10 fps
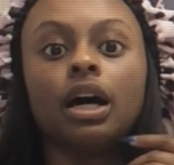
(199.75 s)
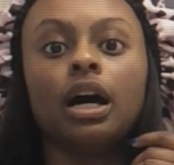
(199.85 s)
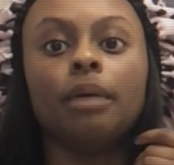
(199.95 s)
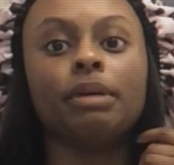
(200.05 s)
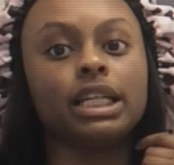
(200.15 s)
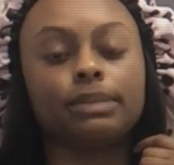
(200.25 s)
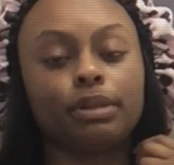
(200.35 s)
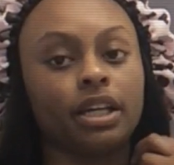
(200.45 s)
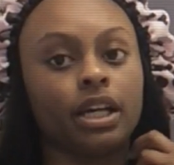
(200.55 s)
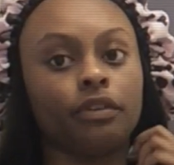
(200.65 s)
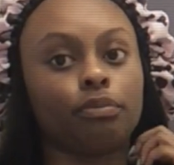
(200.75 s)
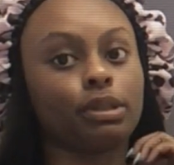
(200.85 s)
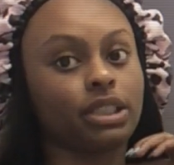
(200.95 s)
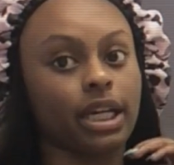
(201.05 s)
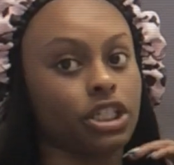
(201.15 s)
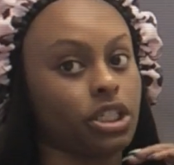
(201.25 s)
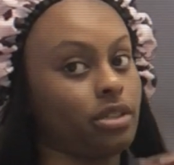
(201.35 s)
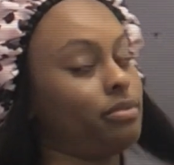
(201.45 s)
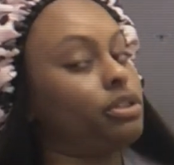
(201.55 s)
um, SPF protection.